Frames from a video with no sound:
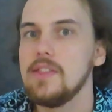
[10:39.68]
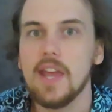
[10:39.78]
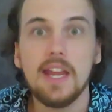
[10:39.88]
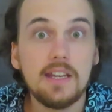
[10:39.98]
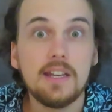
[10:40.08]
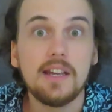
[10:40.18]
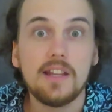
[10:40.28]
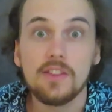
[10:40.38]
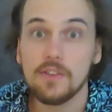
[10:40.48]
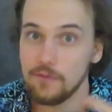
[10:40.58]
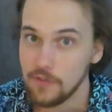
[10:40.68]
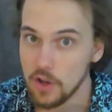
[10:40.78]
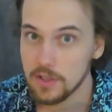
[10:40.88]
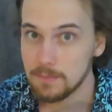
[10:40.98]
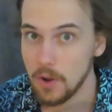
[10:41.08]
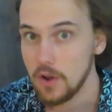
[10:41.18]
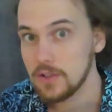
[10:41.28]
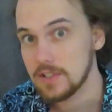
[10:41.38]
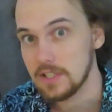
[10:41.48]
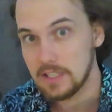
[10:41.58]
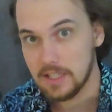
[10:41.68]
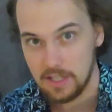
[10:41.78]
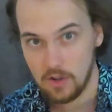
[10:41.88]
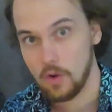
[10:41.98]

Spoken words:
then the first person